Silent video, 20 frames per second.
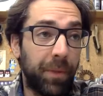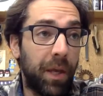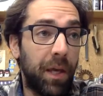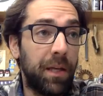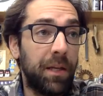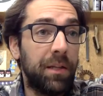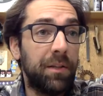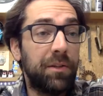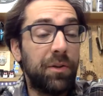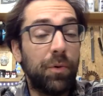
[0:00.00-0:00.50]

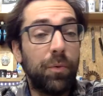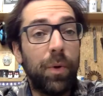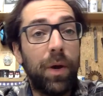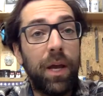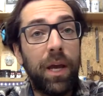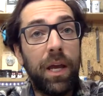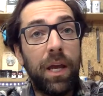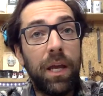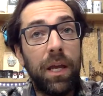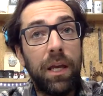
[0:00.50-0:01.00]
and it's a
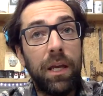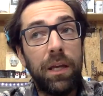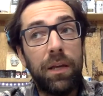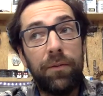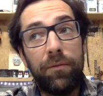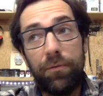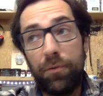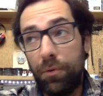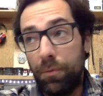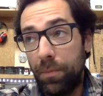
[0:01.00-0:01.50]
way
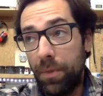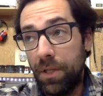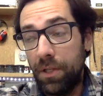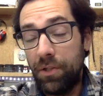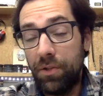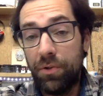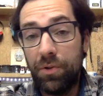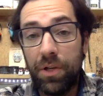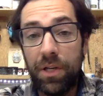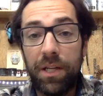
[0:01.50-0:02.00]
for me
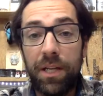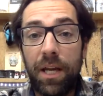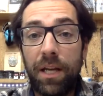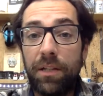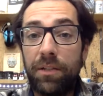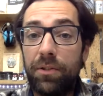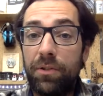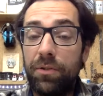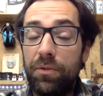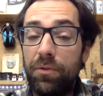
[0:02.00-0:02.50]
to
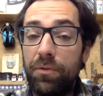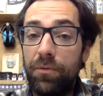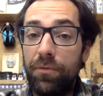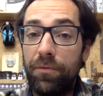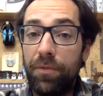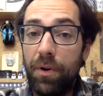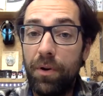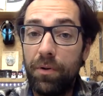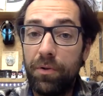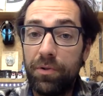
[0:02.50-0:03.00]
connect to
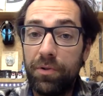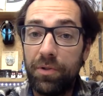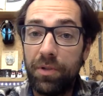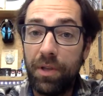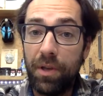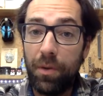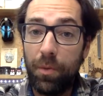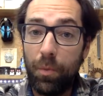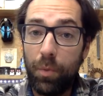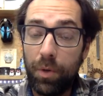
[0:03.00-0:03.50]
folks
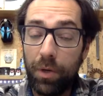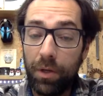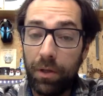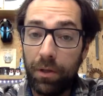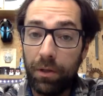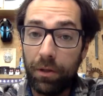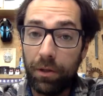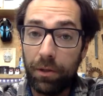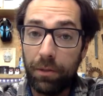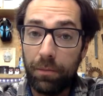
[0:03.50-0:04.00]
that want to
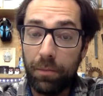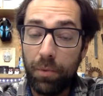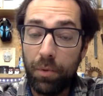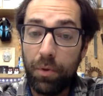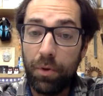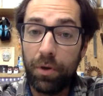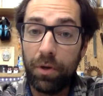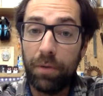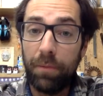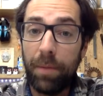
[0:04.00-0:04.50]
learn
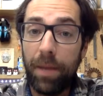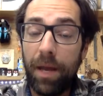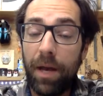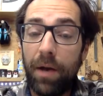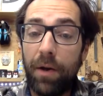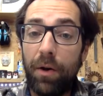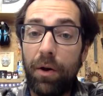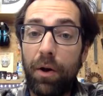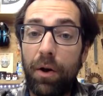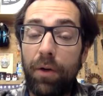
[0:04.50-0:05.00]
more
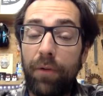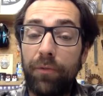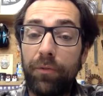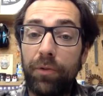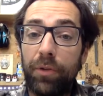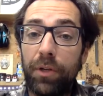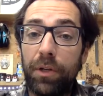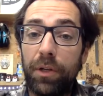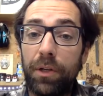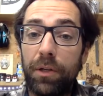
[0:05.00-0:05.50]
about
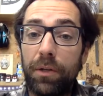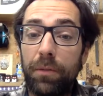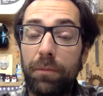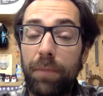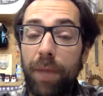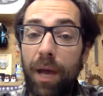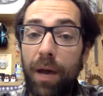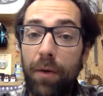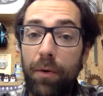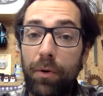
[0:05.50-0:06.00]
off-grid
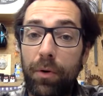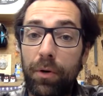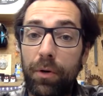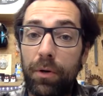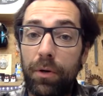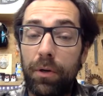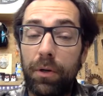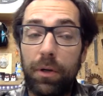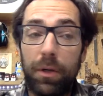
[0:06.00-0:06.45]
power